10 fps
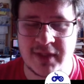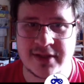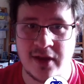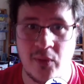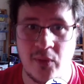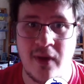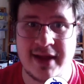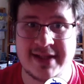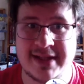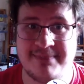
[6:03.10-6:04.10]
like, why
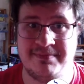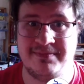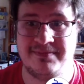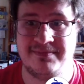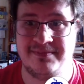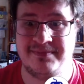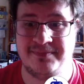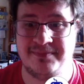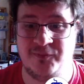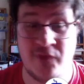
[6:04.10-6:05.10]
this
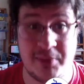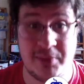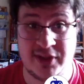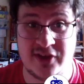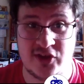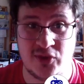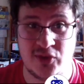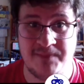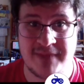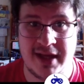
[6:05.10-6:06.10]
footballing dinosaur
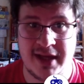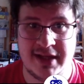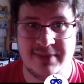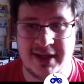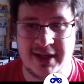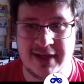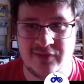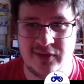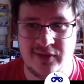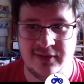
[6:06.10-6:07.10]
has been given
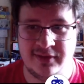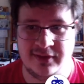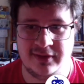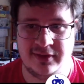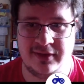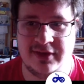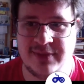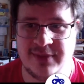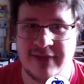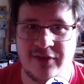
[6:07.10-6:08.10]

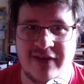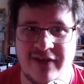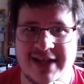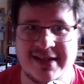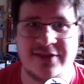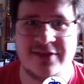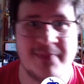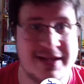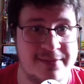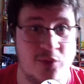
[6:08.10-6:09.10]
the reins, and it
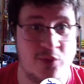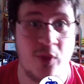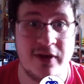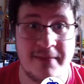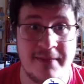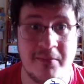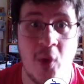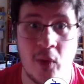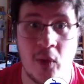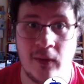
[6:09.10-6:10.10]
makes me wonder
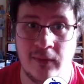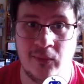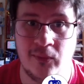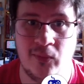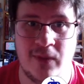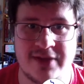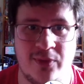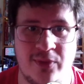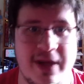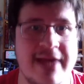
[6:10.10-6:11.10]
more as to why
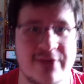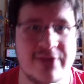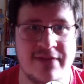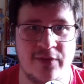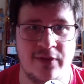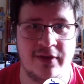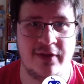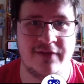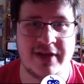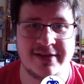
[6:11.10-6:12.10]
he was given the
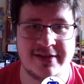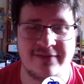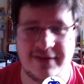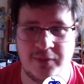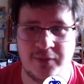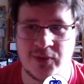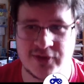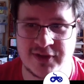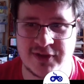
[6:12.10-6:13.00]
funds and Rafa wasn't.